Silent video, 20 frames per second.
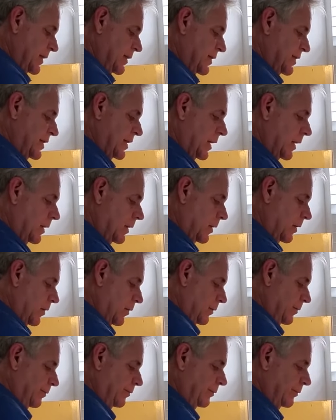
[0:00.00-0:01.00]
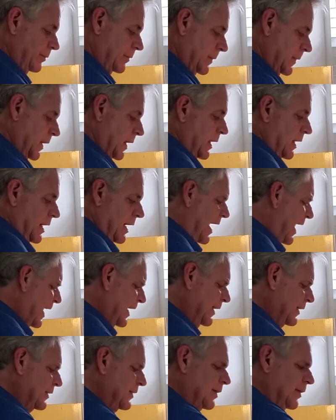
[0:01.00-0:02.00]
So, I
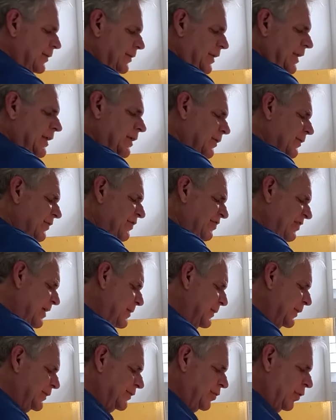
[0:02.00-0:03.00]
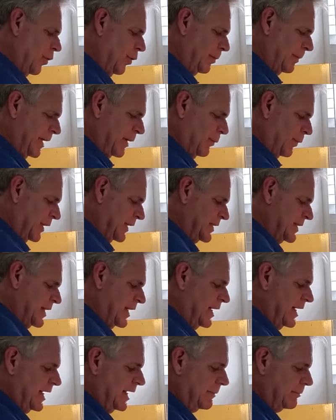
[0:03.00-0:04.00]
don't know, you know, someone told me one
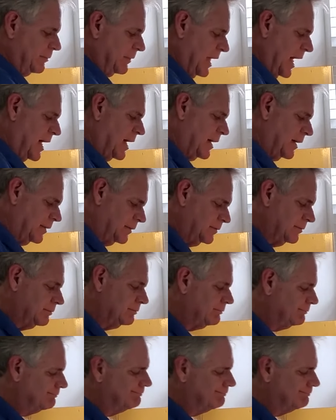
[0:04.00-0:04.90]
time, now,